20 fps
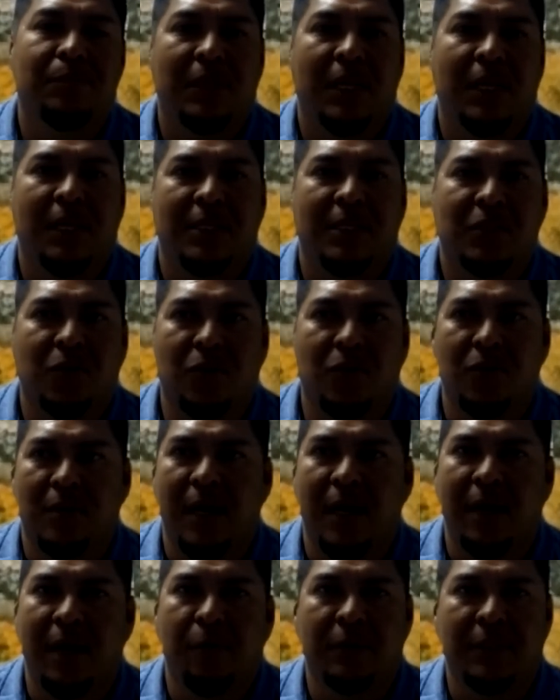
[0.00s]
And so
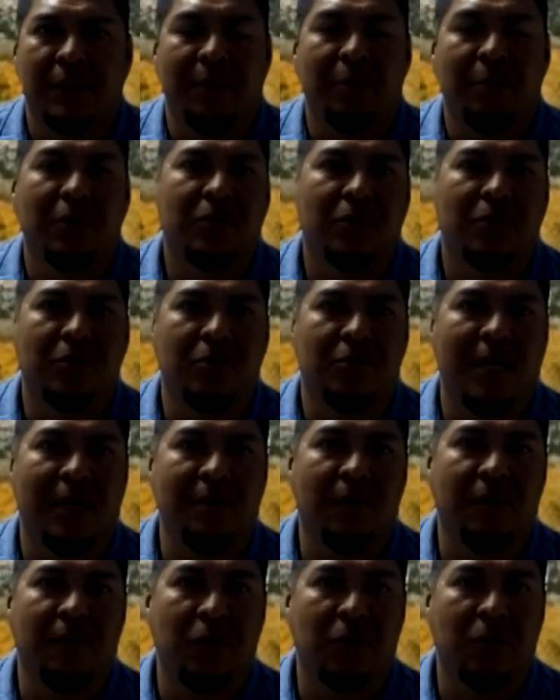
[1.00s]
I was able to drive
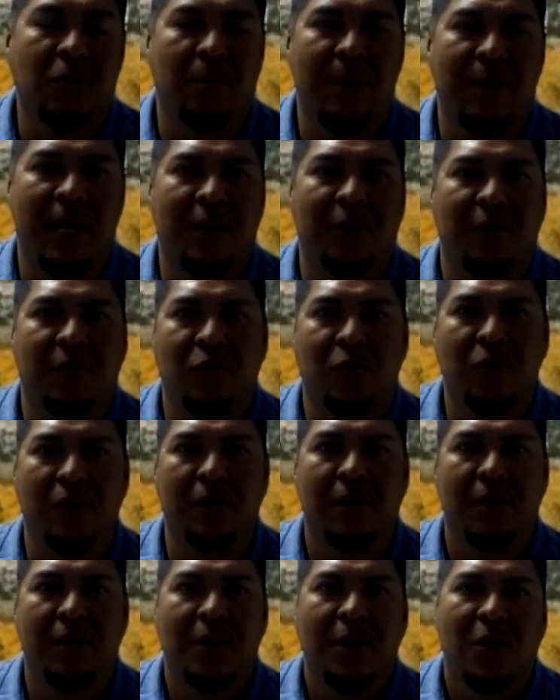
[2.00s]
a vehicle back and
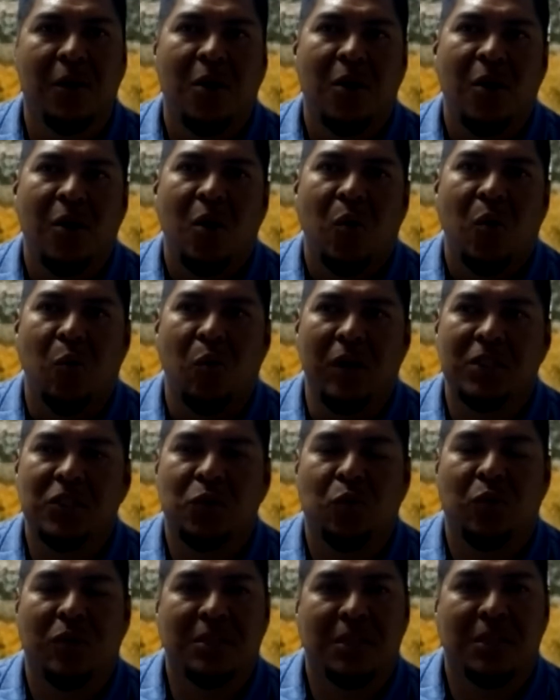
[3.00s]
forth,
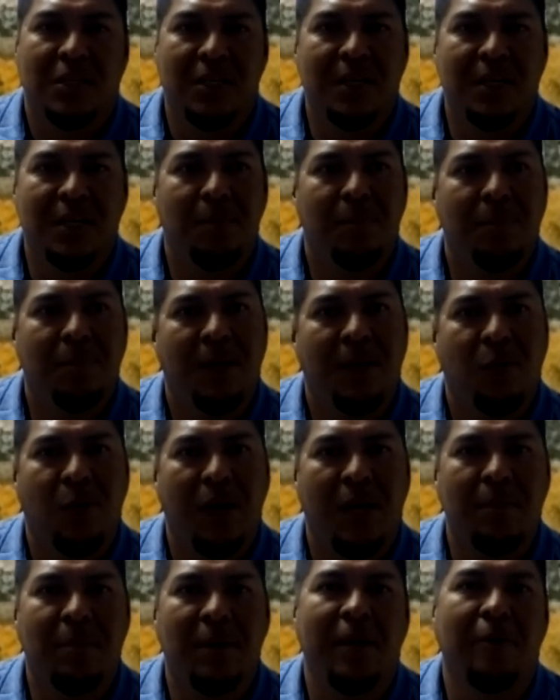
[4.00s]
which was good in a
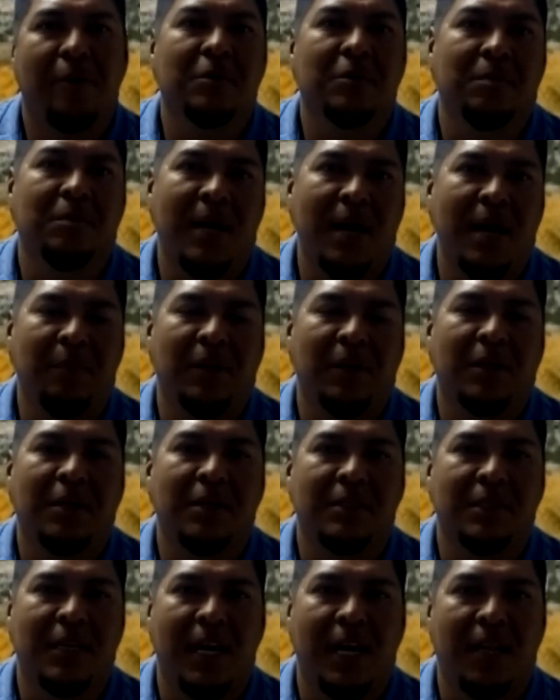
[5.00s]
way, but it was bad
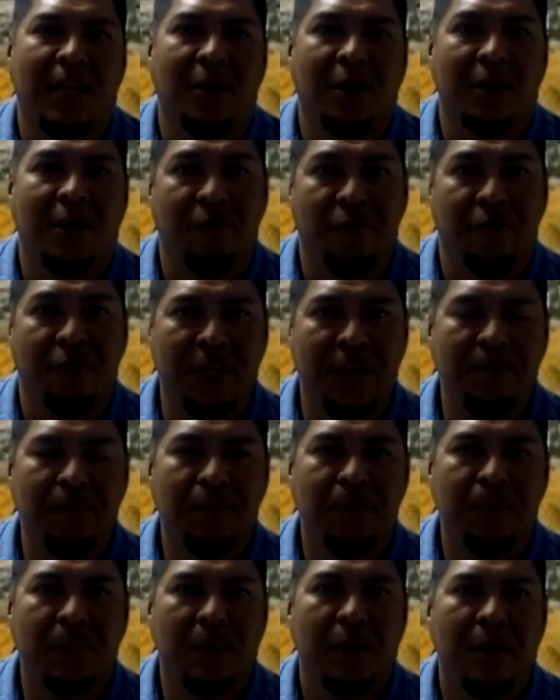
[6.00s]
because I had a lot of
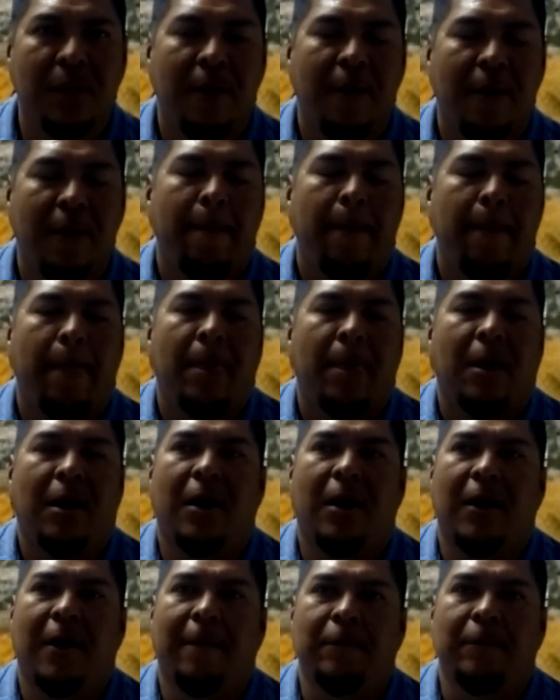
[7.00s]
freedom.
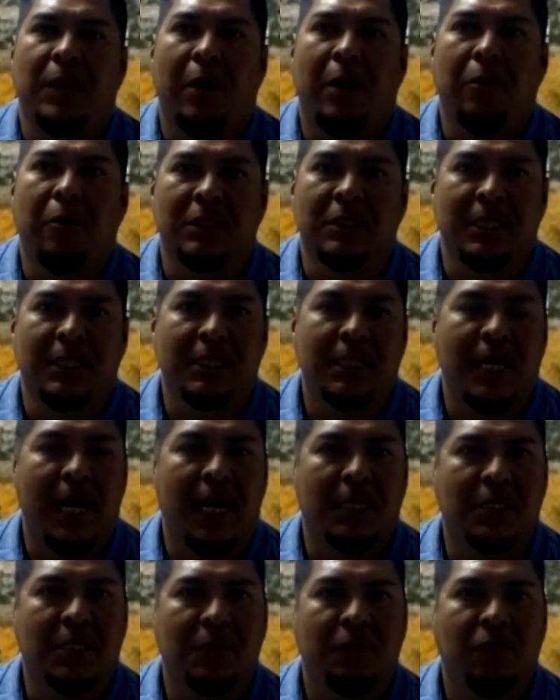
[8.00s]
I was easy
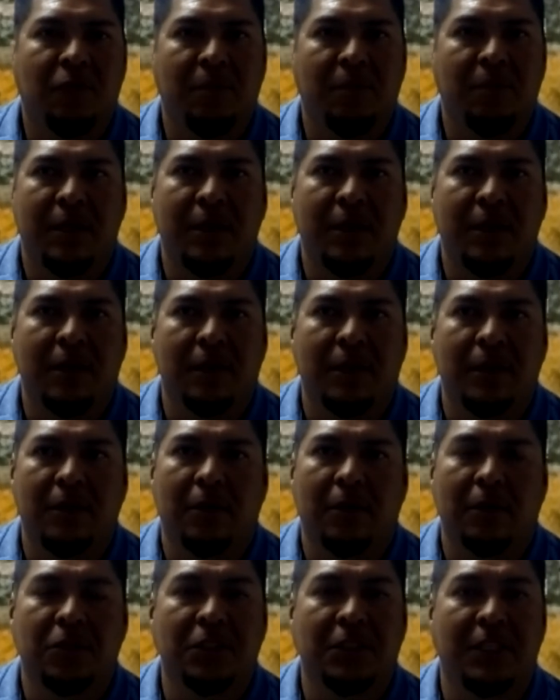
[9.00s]
access for me to,
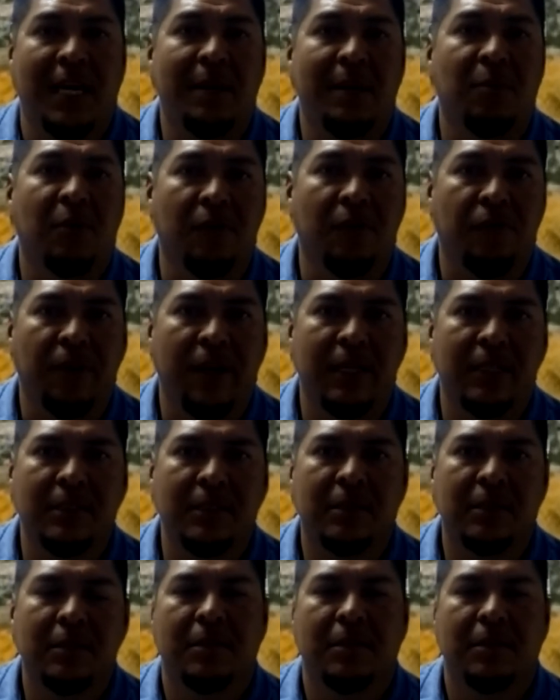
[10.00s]
to gain more
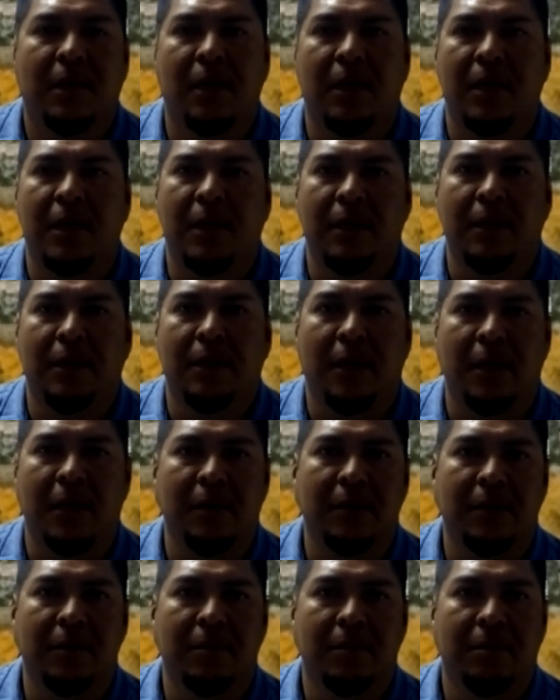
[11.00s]
friends, a lot
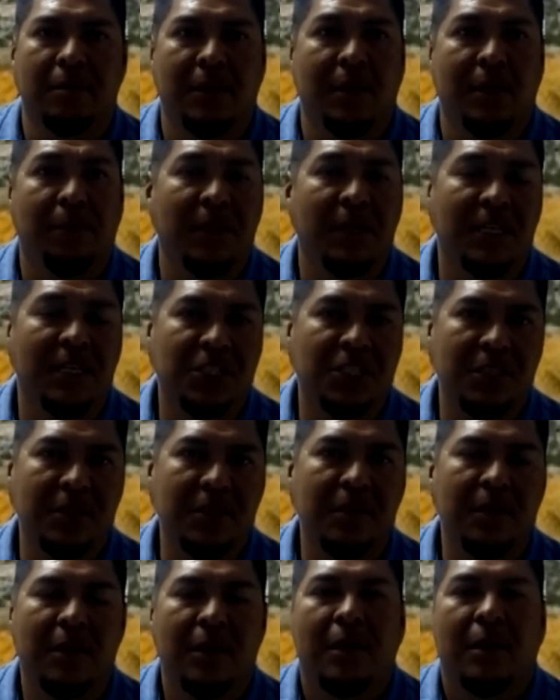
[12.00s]
of manipulation.